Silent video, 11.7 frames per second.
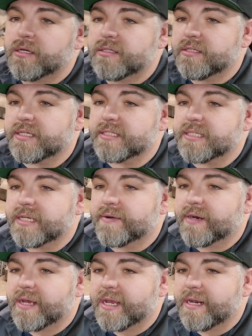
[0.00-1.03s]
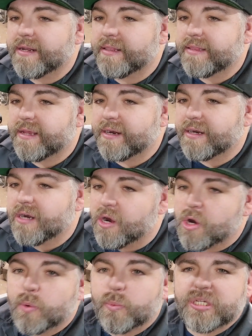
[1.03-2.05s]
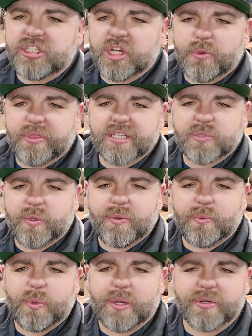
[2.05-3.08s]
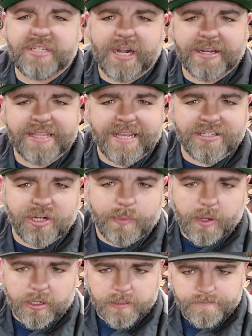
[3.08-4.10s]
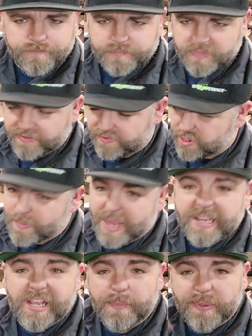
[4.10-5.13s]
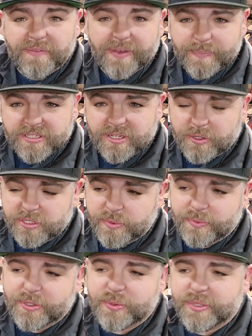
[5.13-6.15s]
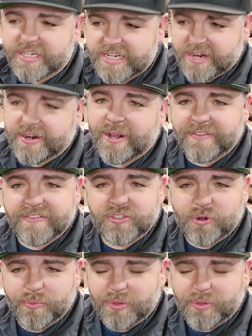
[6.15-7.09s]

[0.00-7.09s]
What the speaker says: you can see right there, we showed this when we were tearing the engine apart. If you go back a couple of episodes when we were doing the teardown of the short